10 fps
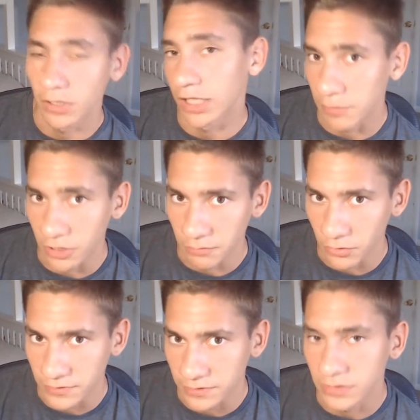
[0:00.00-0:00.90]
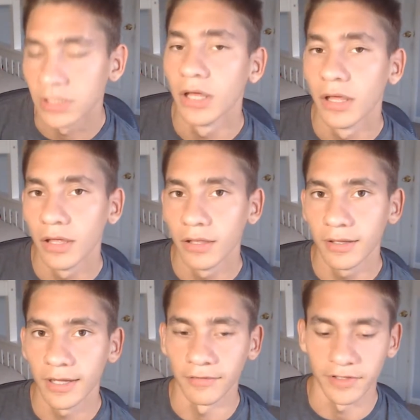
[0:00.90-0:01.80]
like a better person.
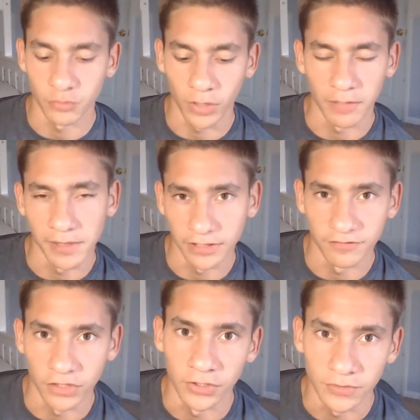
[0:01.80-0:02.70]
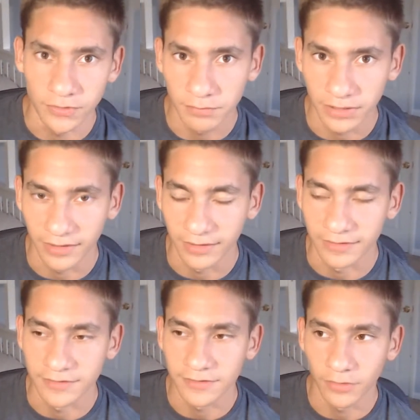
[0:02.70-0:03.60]
And that's why I make these videos,
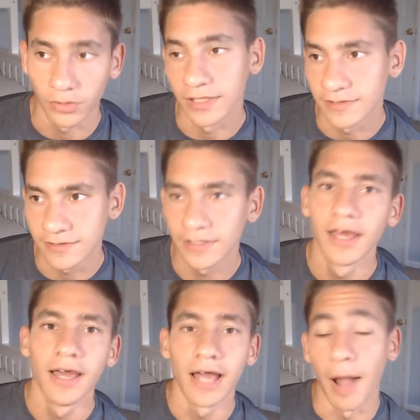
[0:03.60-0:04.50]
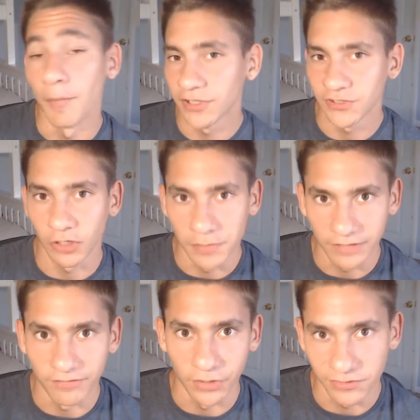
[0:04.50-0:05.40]
because, or at least I'm going to start
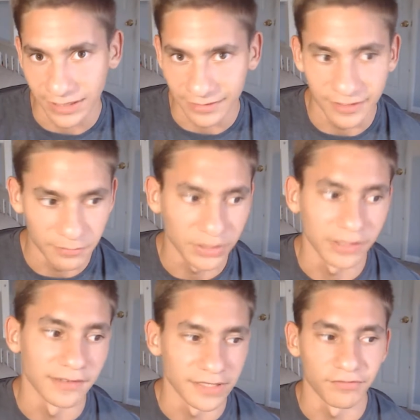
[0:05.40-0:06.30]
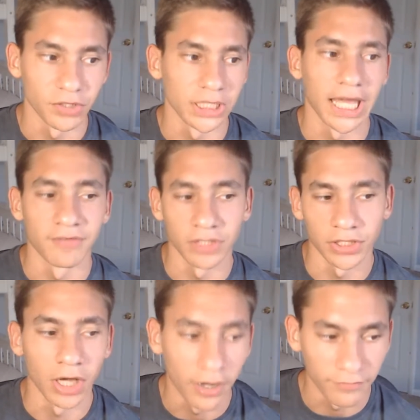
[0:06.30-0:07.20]
making videos like this because I feel like I have a lot
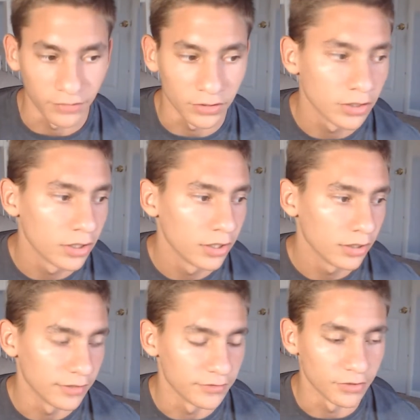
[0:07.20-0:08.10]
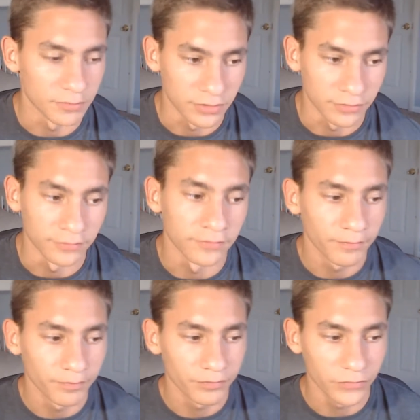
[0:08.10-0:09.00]
to offer in terms of,
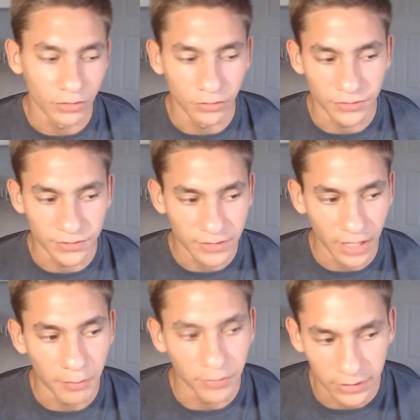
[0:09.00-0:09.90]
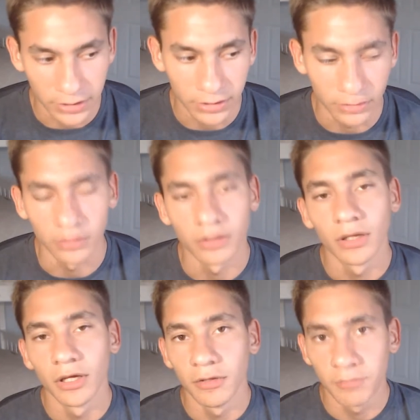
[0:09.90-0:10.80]
you know, just empathy and
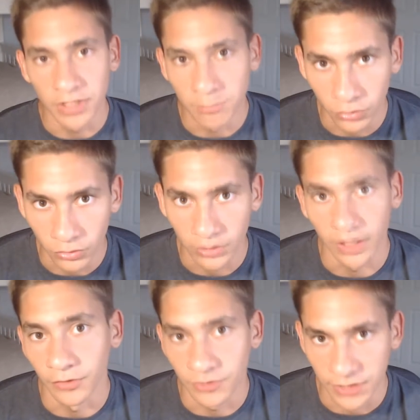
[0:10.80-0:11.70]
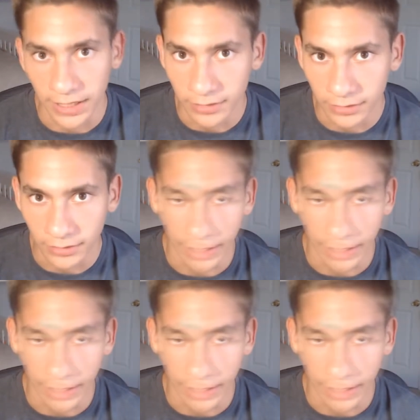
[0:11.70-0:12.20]
people understanding.